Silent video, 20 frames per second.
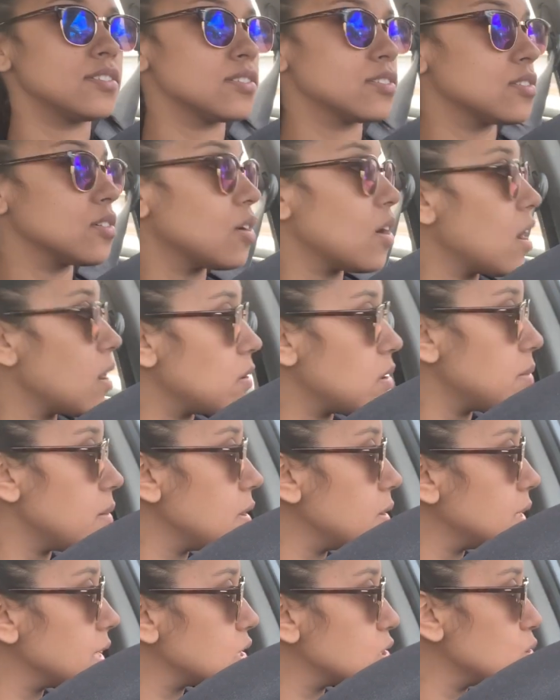So I'm on
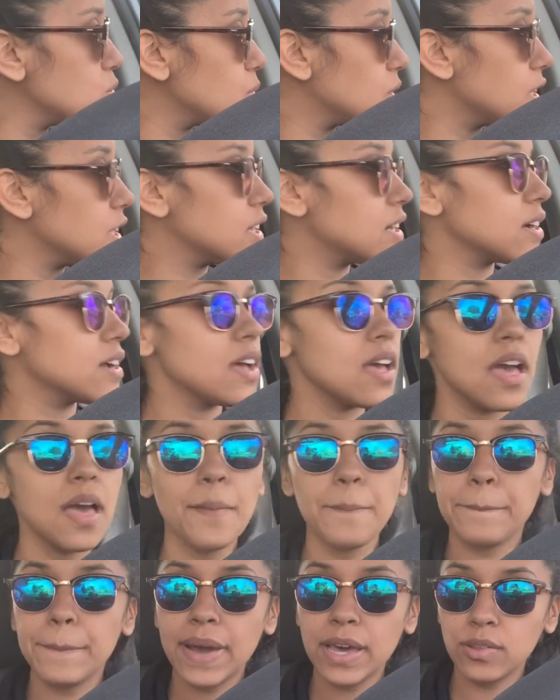my way to work.
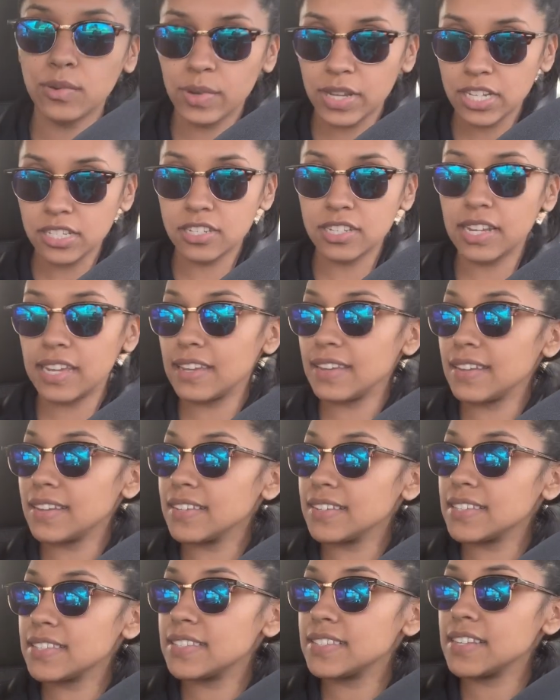By the way, today
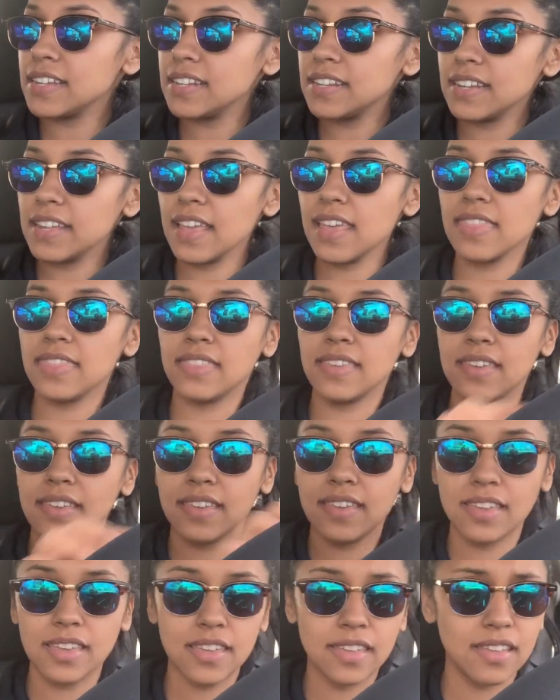is Sunday
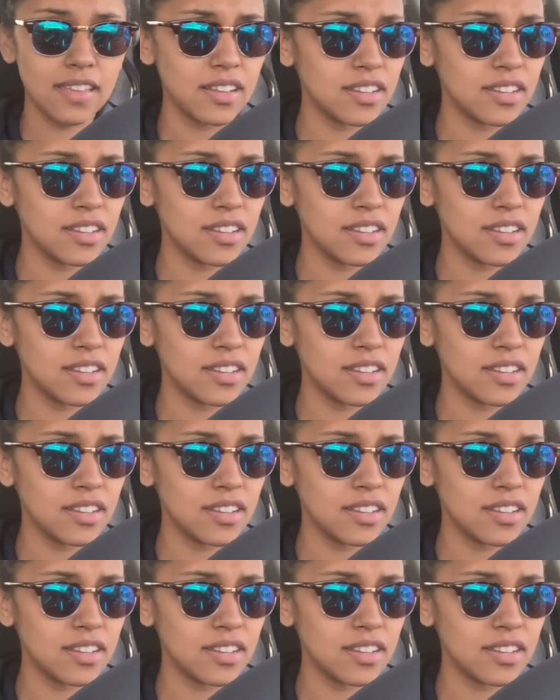the